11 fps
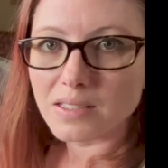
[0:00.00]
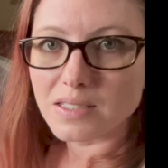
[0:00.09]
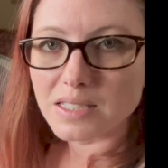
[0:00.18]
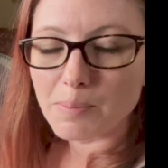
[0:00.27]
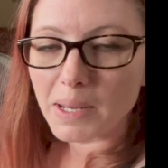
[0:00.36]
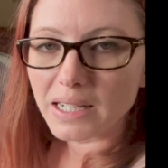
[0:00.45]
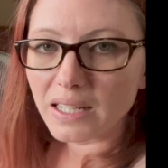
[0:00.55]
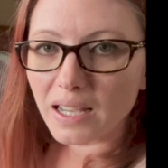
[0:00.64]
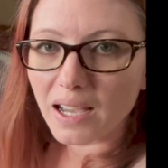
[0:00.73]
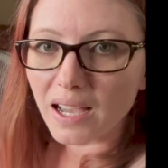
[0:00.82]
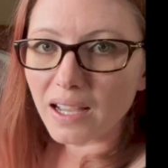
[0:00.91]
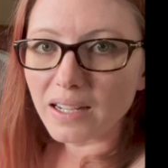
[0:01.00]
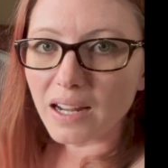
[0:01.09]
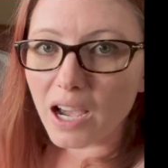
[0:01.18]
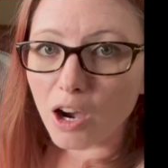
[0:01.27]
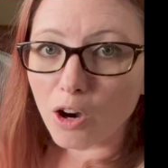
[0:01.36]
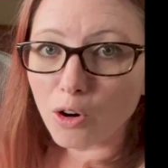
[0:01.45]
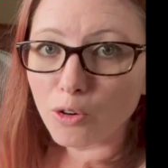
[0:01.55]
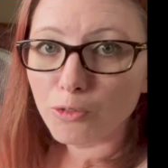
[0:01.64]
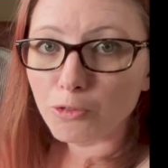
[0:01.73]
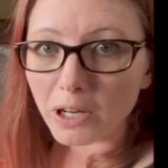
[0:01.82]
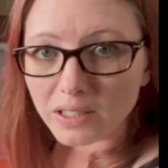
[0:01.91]
Depending on how
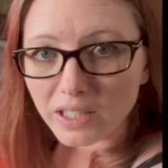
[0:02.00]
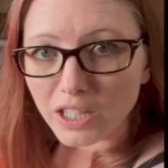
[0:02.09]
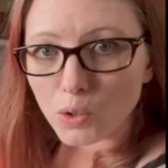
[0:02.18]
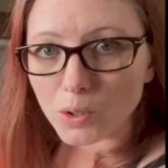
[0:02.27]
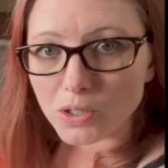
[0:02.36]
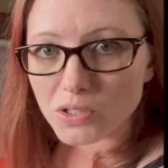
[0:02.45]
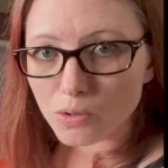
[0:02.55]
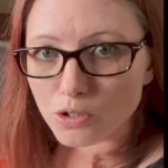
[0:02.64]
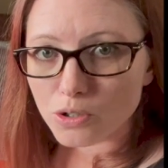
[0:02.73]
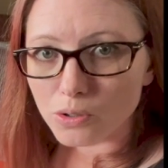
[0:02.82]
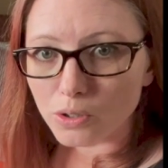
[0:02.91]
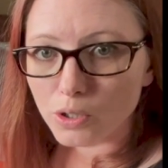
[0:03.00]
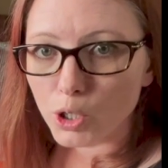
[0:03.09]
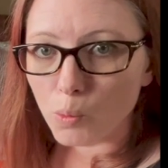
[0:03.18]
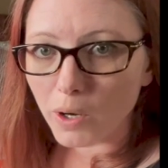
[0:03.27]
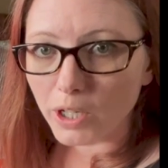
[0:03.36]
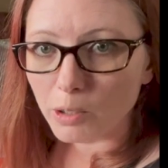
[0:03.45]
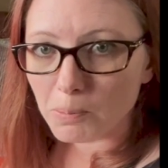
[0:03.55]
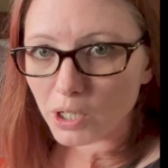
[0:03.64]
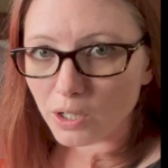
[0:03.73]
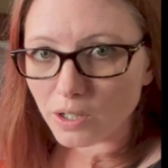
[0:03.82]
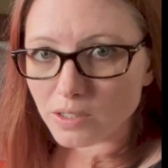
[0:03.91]
friendly or social you want your
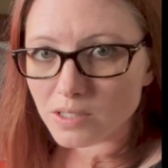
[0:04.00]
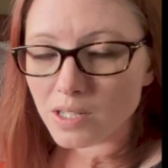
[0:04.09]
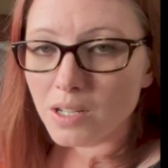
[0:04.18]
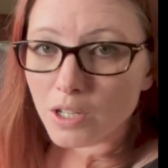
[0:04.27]
birds,